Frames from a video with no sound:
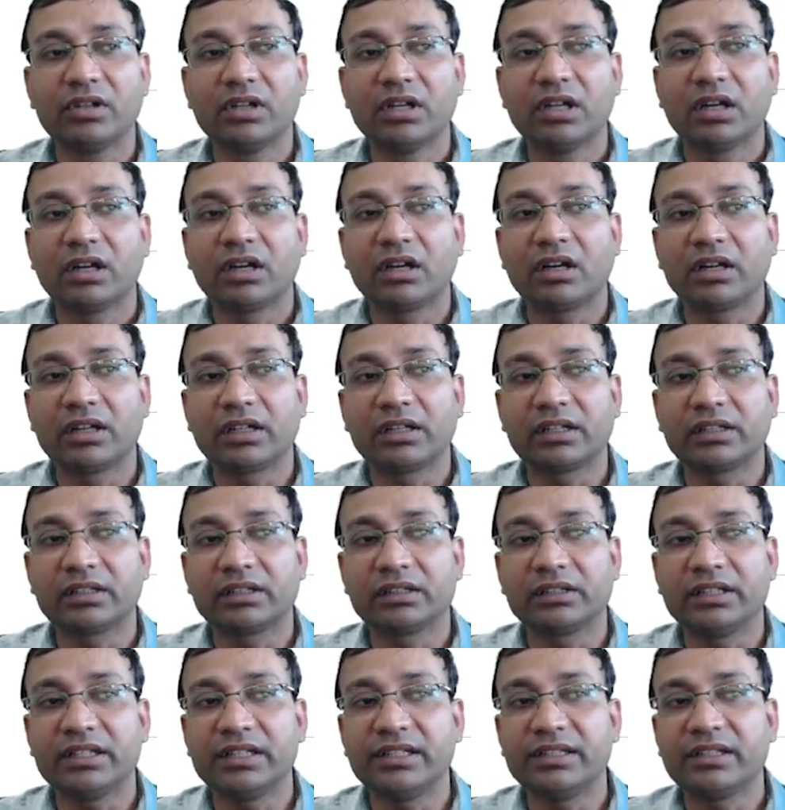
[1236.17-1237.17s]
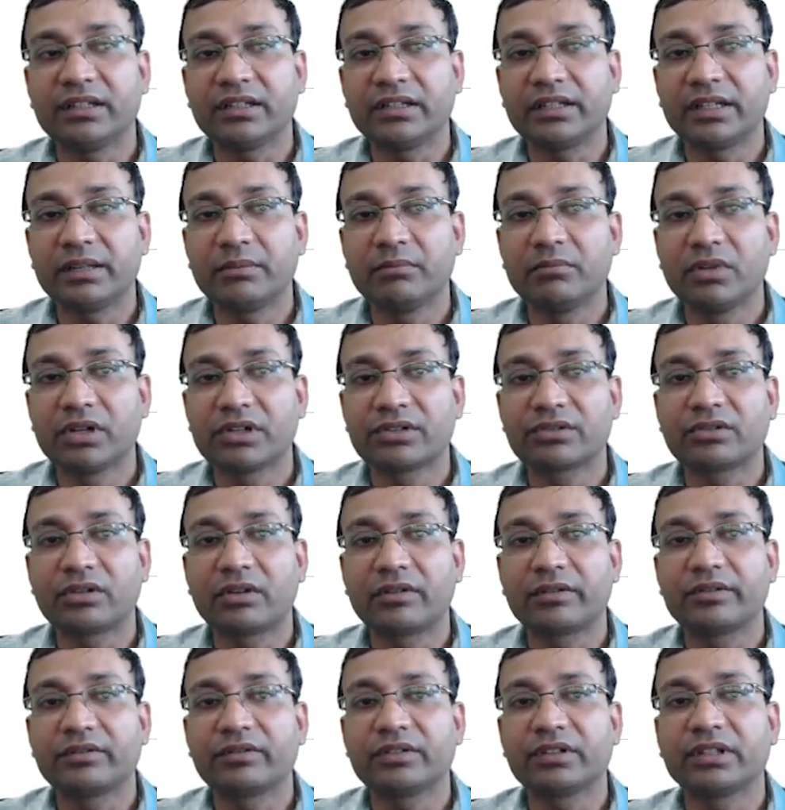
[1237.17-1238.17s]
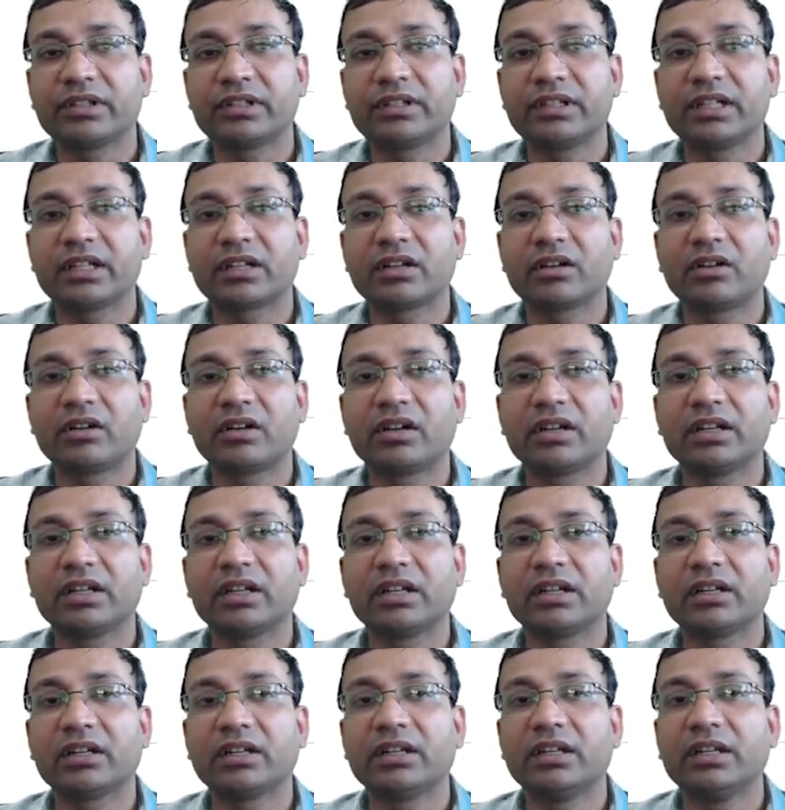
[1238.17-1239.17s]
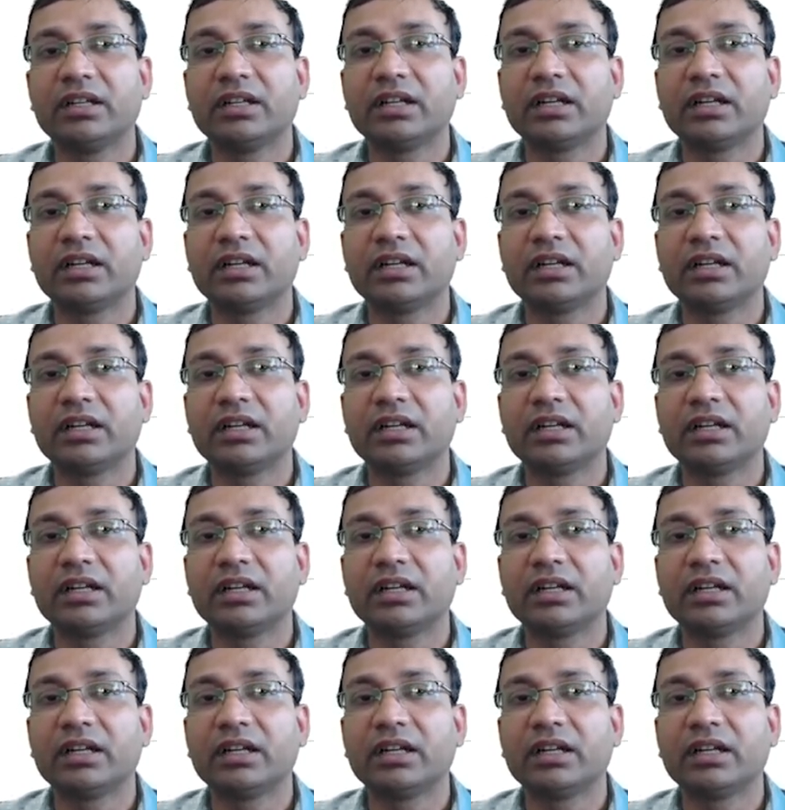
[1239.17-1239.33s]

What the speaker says: or these timber software, they are all